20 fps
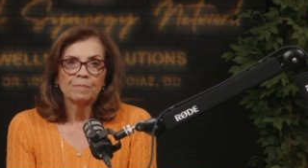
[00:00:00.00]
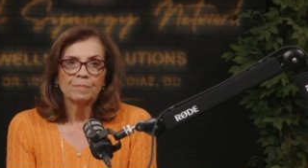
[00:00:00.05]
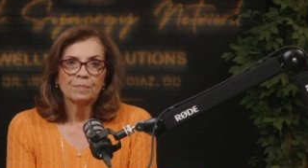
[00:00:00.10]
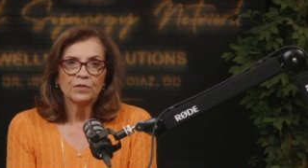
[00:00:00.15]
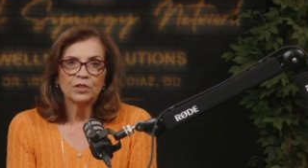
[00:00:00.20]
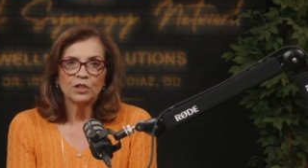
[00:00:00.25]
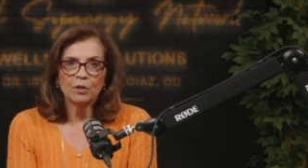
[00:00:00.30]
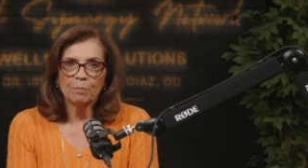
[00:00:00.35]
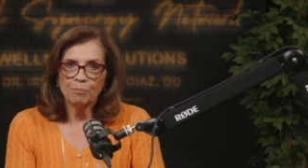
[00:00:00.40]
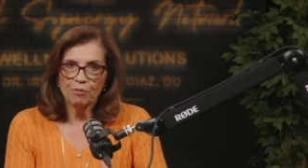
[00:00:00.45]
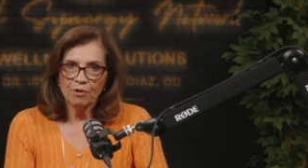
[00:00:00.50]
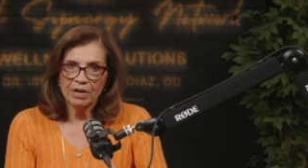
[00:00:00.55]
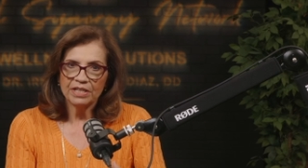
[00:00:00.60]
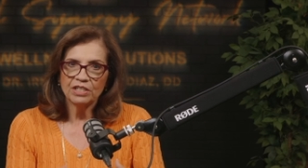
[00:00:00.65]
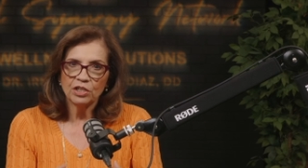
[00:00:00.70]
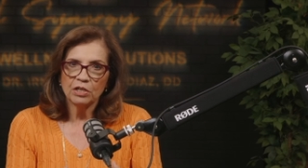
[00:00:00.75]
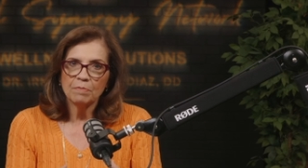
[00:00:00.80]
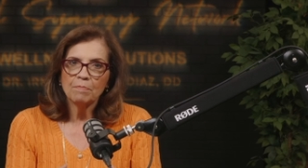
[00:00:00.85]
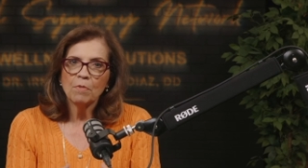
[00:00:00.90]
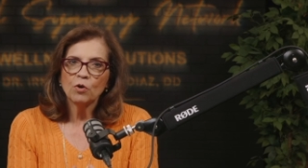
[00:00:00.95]

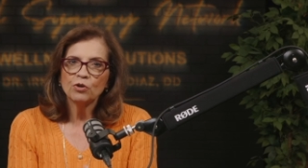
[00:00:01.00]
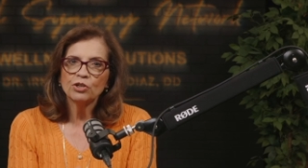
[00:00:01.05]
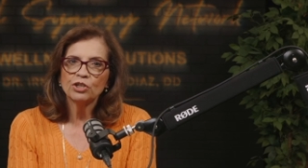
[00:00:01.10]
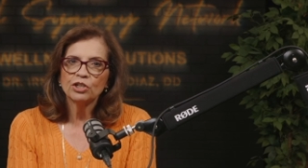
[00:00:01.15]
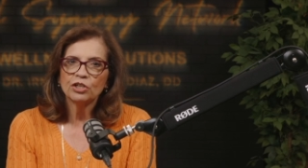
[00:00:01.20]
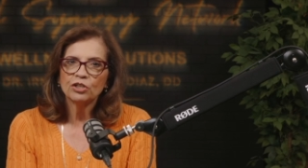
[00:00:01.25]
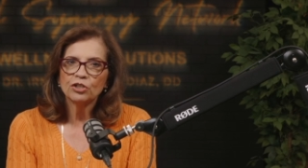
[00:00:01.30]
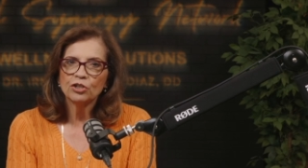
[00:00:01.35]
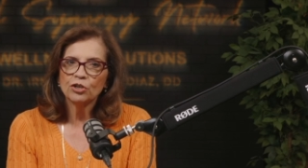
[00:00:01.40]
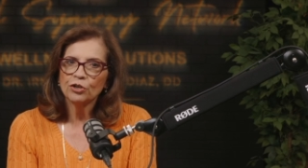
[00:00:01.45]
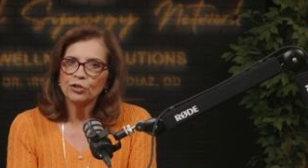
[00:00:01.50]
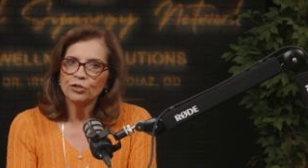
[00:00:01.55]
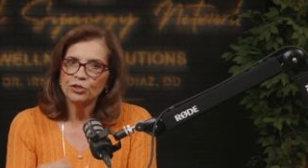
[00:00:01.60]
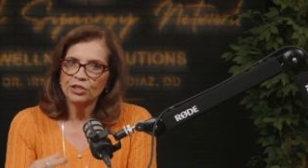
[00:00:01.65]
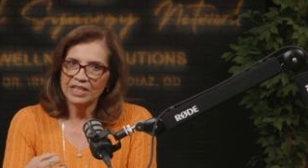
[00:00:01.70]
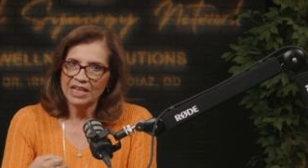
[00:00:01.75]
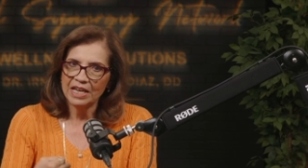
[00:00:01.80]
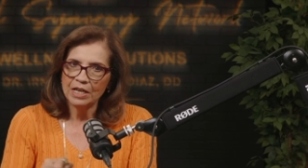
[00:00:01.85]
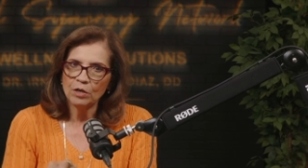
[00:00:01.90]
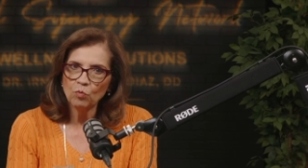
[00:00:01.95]
Suppressed emotion turns
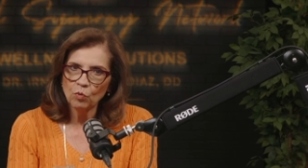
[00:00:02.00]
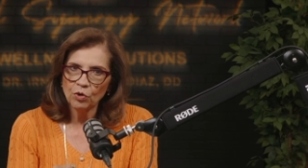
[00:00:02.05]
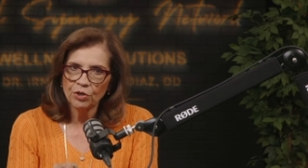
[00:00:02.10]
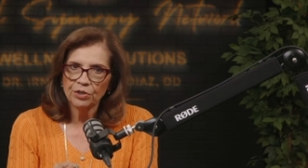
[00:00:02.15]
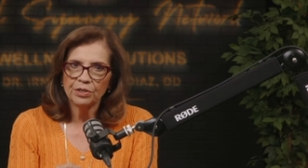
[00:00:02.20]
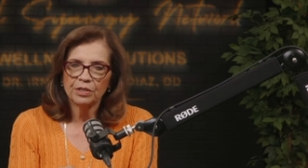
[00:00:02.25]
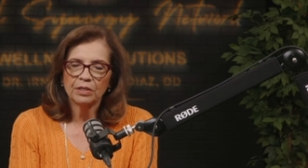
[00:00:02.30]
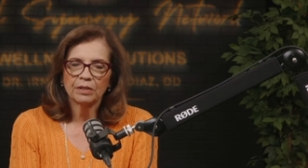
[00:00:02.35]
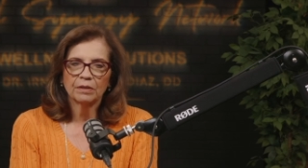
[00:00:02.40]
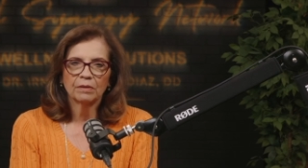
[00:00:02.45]
inward.